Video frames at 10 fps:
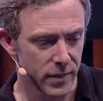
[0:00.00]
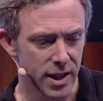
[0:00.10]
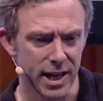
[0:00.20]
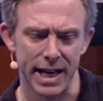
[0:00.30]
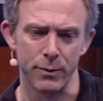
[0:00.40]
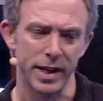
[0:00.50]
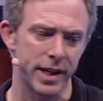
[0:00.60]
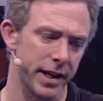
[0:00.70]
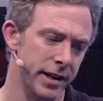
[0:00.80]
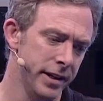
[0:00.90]
And we
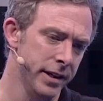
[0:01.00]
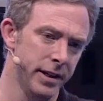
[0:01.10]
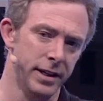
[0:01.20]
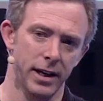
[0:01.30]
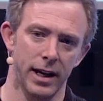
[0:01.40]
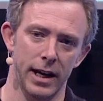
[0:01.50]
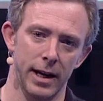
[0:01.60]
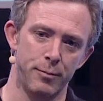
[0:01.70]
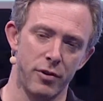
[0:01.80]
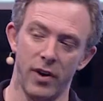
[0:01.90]
can uh,
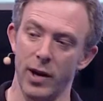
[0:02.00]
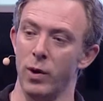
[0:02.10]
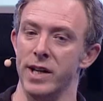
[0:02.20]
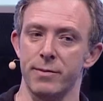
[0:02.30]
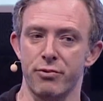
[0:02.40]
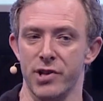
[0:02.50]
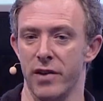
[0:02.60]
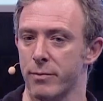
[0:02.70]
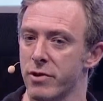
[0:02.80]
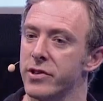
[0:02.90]
provide ways of
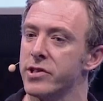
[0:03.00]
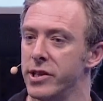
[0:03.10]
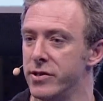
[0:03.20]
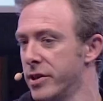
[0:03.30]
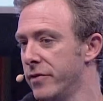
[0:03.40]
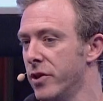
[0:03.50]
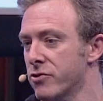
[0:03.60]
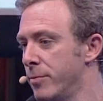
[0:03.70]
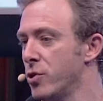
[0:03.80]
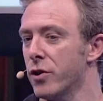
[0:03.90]
preserving privacy using advanced
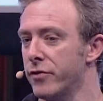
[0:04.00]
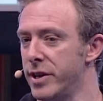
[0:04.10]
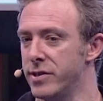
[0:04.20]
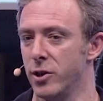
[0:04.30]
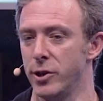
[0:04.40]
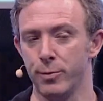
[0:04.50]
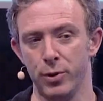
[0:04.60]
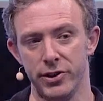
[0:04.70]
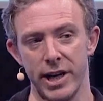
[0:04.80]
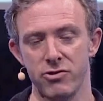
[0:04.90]
cryptography, so you can
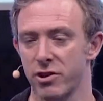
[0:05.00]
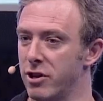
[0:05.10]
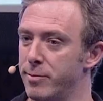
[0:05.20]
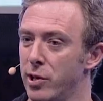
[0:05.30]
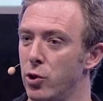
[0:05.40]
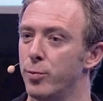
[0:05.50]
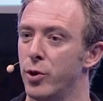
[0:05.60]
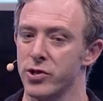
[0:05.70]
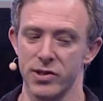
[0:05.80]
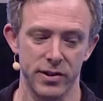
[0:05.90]
put data in crypto
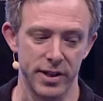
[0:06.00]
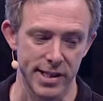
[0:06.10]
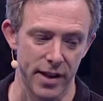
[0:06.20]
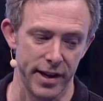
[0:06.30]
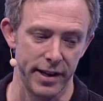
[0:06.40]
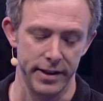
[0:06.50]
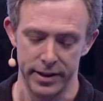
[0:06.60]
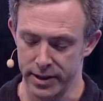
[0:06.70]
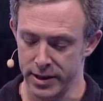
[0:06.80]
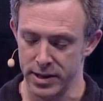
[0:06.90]
lockboxes and things like that.
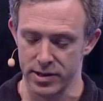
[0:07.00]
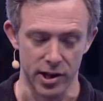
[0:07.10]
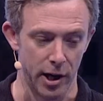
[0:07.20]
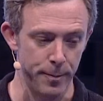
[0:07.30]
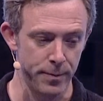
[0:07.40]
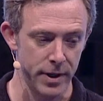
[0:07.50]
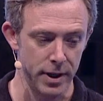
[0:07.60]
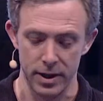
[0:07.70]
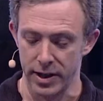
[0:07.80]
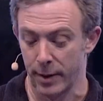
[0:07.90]
So
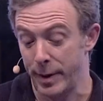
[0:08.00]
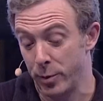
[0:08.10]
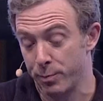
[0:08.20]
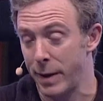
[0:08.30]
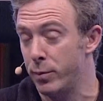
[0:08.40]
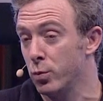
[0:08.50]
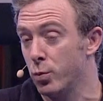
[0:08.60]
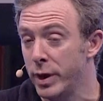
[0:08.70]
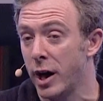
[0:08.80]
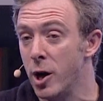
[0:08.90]
yeah, people, people
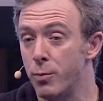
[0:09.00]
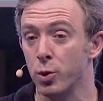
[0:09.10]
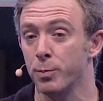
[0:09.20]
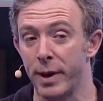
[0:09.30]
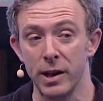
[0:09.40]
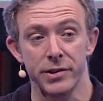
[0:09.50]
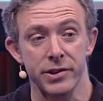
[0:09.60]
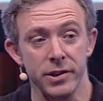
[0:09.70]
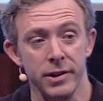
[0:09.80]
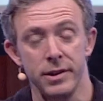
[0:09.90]
we hope will build
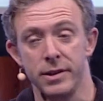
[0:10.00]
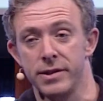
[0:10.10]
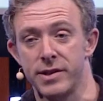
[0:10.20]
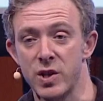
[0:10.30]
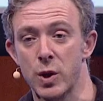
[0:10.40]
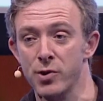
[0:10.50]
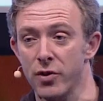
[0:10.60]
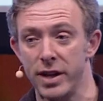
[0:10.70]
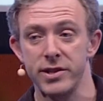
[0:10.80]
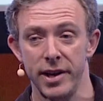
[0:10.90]
systems on
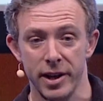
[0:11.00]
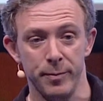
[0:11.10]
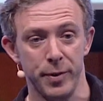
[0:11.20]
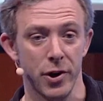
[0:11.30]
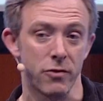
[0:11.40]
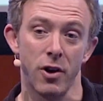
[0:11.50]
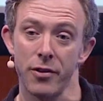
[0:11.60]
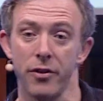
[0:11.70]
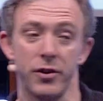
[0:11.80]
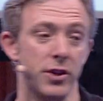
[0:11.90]
the internet computer
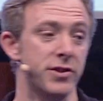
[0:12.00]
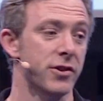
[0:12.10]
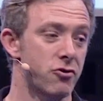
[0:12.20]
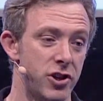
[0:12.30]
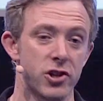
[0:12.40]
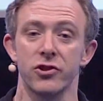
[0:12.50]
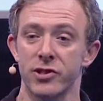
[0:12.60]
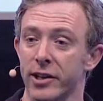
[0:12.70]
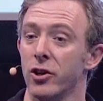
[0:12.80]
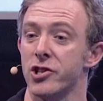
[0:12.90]
rather than using the traditional
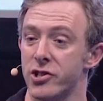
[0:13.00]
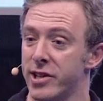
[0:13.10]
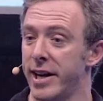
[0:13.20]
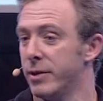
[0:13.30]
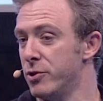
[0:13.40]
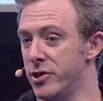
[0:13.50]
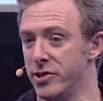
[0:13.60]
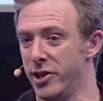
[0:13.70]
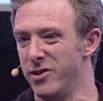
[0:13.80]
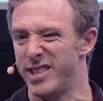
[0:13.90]
technology stack, which is
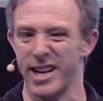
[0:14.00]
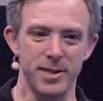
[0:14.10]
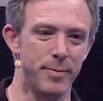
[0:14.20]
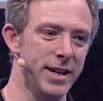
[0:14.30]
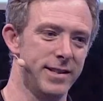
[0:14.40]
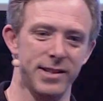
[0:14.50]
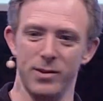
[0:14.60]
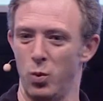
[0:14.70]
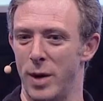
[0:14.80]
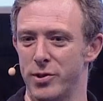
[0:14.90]
you know, databases
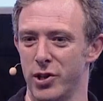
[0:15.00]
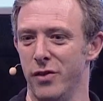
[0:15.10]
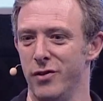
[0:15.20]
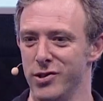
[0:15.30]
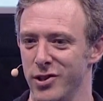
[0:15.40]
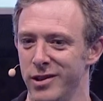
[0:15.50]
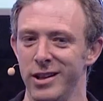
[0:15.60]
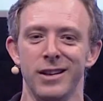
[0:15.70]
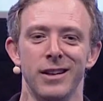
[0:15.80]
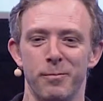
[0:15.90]
and web servers and
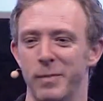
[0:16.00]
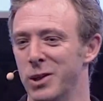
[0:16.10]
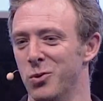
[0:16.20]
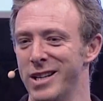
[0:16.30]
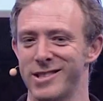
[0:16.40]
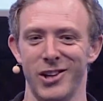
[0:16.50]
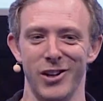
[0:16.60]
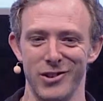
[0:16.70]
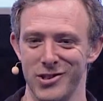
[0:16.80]
middleware servers